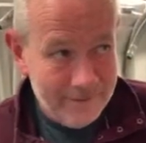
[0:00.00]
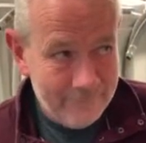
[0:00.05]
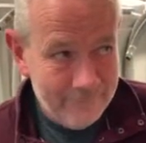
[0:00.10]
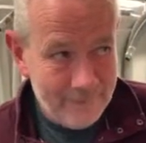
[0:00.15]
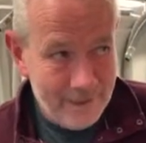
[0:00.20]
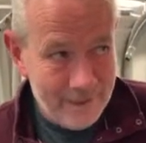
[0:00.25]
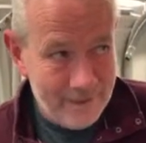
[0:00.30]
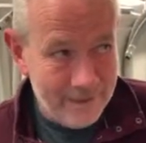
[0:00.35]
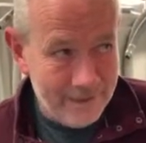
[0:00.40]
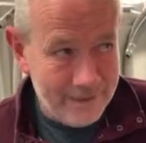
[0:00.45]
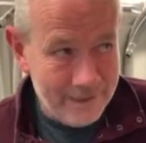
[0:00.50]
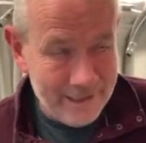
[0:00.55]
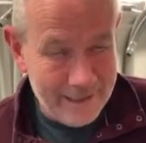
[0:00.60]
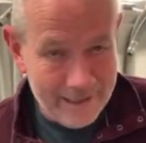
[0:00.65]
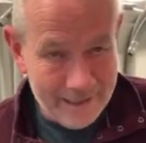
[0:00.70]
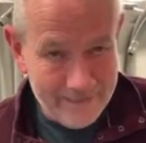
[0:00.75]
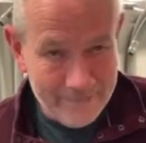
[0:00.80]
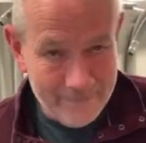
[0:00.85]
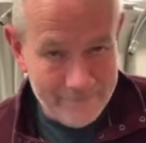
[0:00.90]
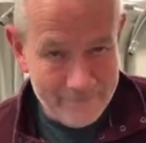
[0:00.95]
very,
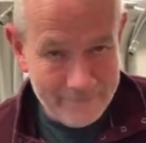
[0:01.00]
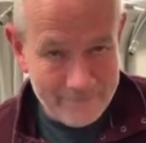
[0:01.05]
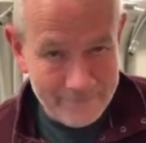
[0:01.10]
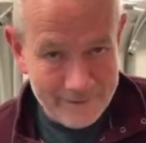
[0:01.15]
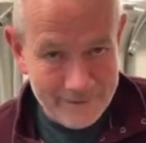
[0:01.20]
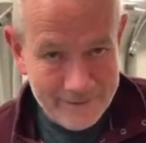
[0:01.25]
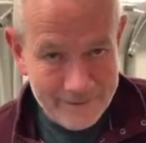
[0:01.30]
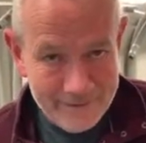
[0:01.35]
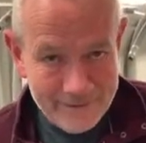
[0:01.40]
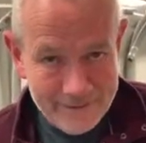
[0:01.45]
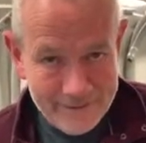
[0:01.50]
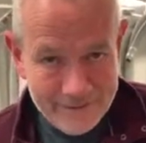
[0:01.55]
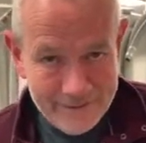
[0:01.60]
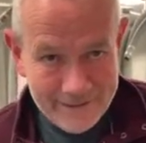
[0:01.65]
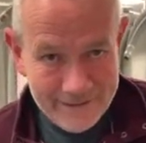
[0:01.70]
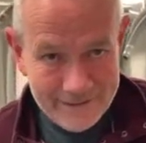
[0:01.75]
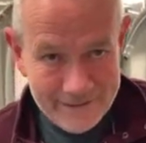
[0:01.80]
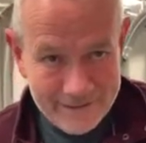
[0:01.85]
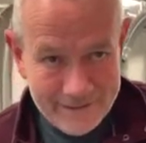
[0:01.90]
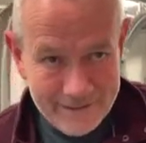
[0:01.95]

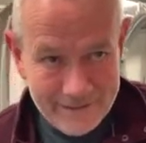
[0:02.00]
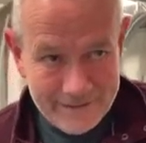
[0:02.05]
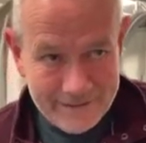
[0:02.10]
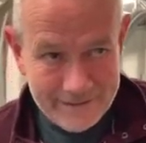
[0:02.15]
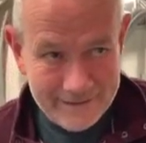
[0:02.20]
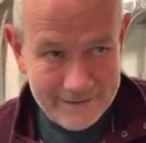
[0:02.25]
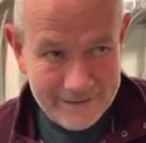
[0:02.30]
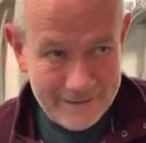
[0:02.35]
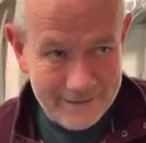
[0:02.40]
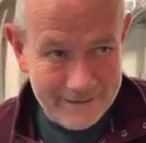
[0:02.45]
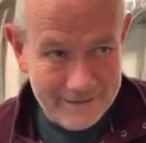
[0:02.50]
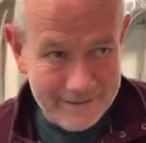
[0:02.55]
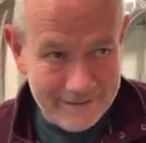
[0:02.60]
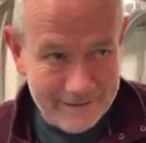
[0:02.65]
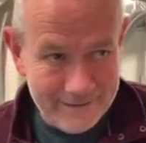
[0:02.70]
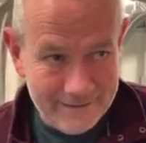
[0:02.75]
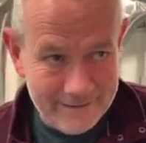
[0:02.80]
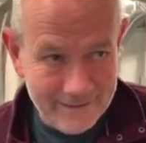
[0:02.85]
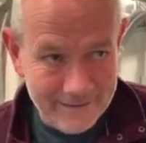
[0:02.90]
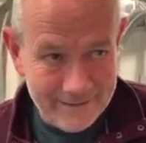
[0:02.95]

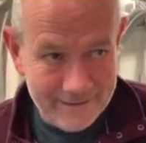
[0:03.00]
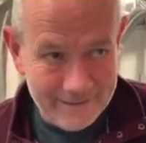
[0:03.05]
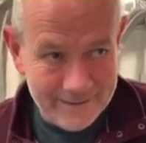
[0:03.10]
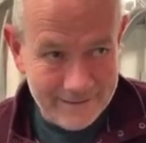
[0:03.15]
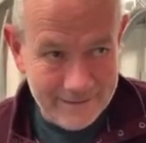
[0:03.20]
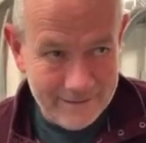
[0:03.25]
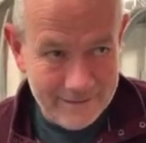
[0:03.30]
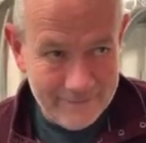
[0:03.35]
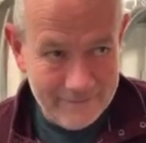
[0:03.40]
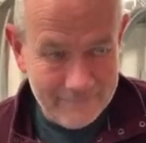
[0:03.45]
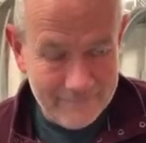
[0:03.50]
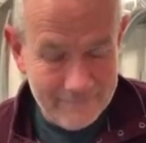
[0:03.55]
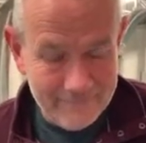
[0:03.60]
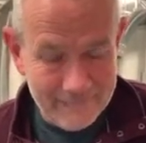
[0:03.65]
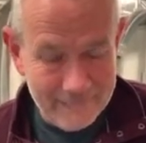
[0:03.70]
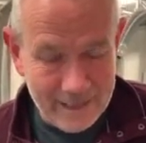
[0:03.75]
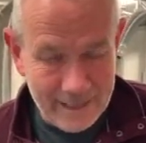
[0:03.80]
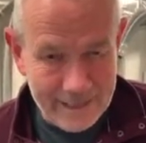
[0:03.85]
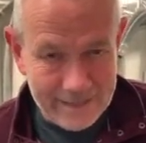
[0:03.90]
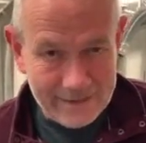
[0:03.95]

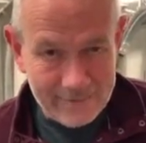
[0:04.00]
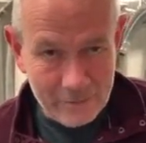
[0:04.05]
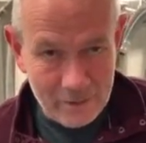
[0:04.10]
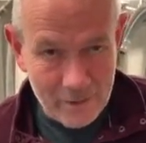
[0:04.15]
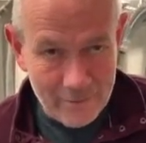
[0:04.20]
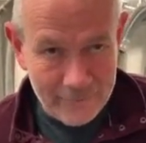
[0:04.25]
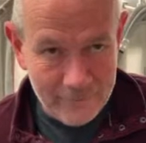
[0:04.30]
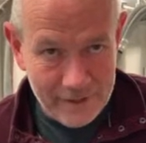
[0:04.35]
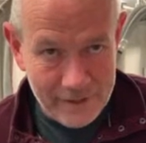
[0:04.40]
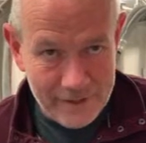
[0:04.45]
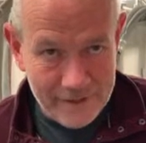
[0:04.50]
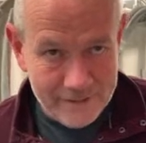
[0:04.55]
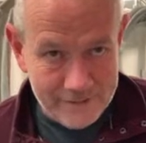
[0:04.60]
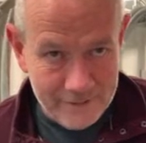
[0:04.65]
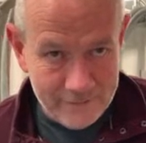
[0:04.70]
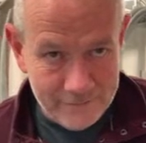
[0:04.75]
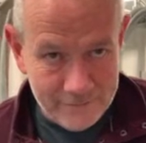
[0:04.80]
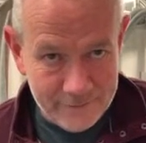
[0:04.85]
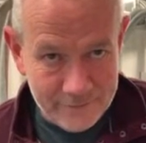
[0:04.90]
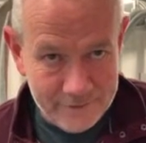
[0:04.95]
the tastes were all very
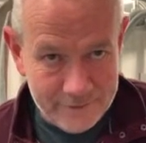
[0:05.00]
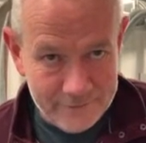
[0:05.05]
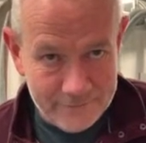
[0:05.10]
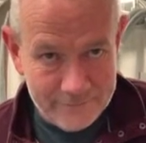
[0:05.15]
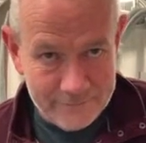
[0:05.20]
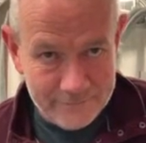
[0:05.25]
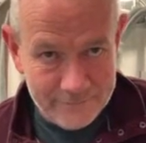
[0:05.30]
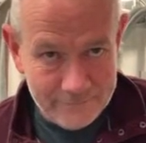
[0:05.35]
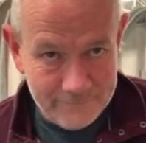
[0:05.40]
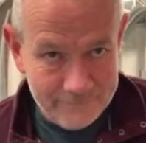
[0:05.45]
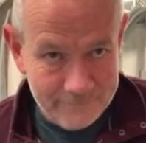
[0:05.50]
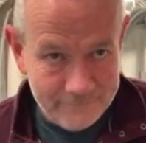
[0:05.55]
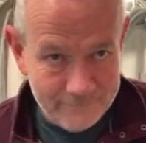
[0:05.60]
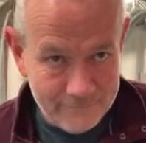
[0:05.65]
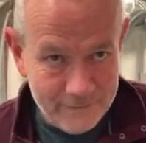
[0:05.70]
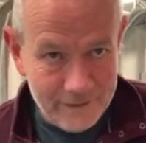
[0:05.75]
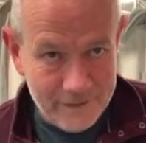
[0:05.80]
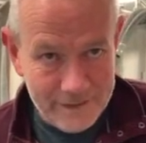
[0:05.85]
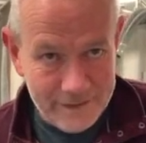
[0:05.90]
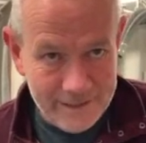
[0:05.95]
different,
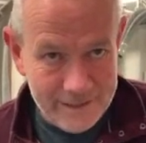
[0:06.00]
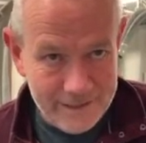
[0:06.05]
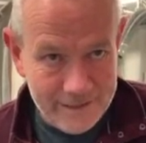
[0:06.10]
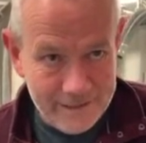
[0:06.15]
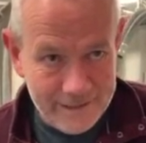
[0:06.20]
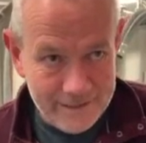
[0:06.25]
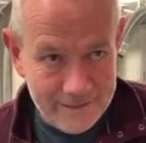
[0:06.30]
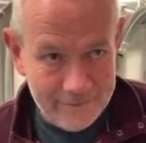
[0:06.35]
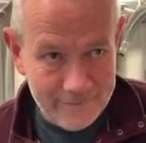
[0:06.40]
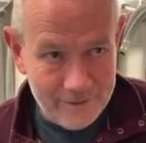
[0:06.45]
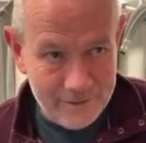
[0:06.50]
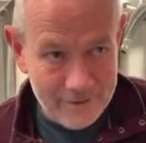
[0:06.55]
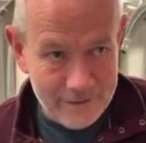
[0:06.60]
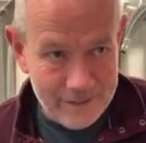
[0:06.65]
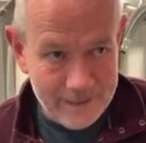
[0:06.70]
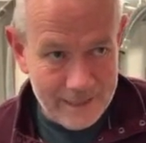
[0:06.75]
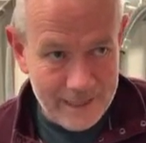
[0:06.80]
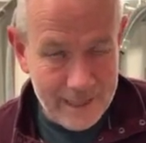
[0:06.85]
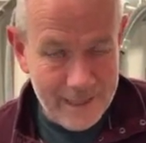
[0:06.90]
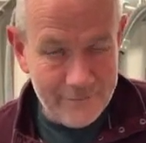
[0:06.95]
very
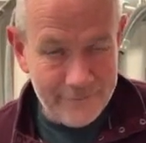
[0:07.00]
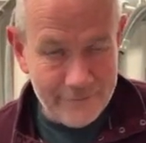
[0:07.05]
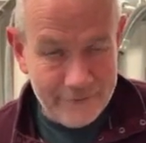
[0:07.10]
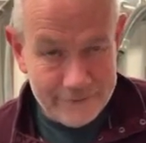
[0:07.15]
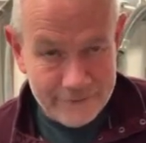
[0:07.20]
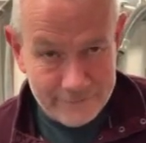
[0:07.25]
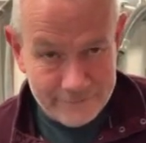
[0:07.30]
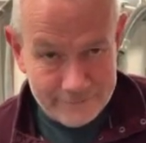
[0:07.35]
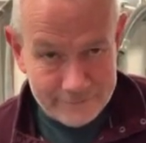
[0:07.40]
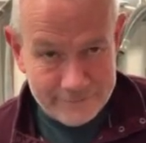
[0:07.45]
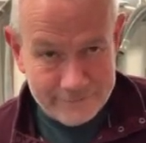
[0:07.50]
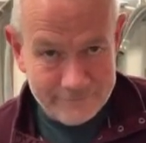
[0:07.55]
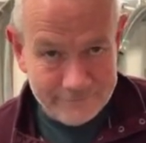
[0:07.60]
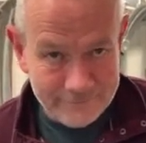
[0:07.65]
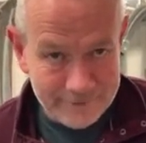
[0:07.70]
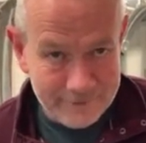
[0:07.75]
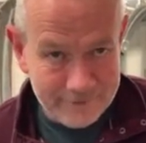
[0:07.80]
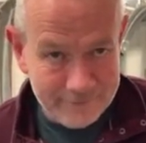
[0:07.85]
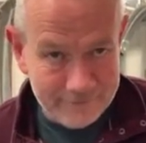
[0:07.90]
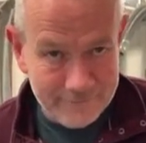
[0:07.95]
innovative.
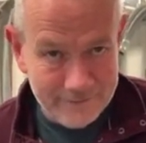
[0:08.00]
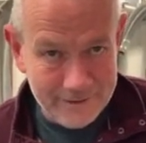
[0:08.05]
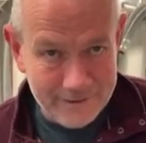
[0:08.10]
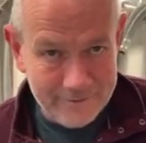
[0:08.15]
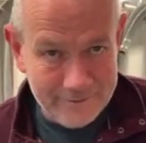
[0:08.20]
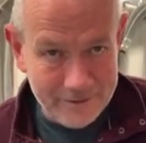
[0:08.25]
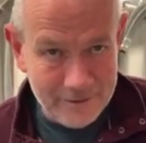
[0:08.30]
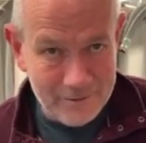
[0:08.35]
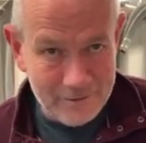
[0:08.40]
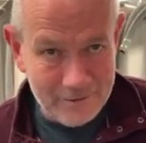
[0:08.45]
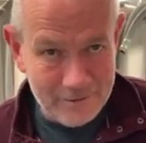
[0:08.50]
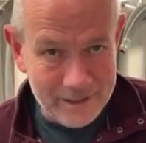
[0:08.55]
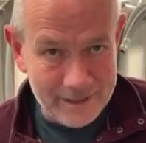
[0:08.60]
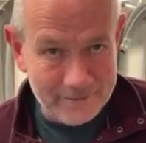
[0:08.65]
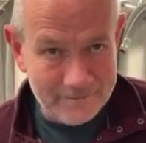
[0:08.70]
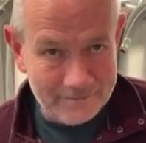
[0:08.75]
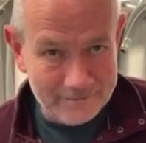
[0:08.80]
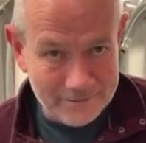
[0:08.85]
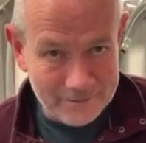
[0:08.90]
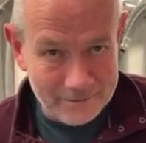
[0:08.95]
So it was all great.
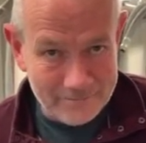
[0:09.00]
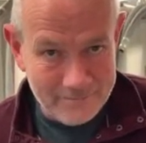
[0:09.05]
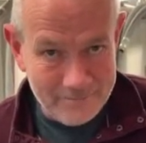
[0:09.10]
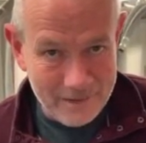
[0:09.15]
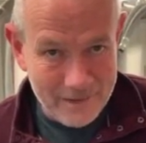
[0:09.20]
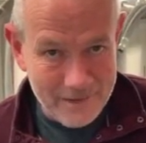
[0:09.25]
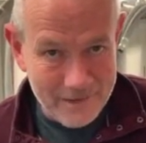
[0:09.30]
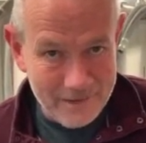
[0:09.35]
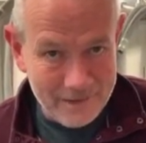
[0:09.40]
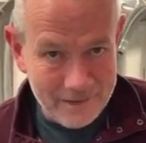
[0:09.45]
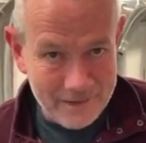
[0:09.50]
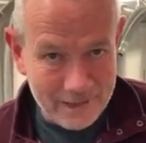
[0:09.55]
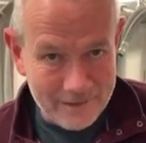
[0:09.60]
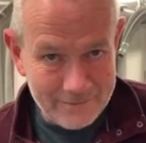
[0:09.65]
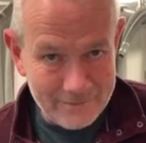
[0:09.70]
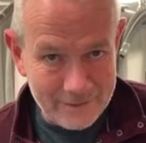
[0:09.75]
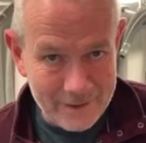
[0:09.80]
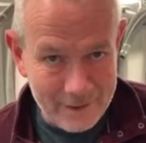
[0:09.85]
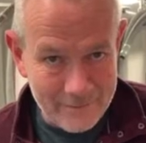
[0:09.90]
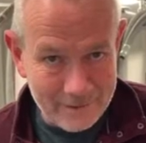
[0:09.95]
Thanks
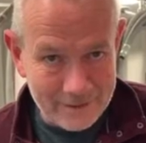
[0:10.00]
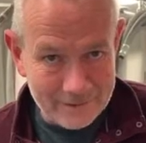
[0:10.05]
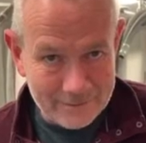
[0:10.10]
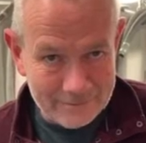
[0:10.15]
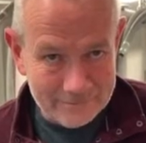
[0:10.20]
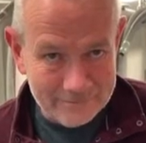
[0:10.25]
for coming.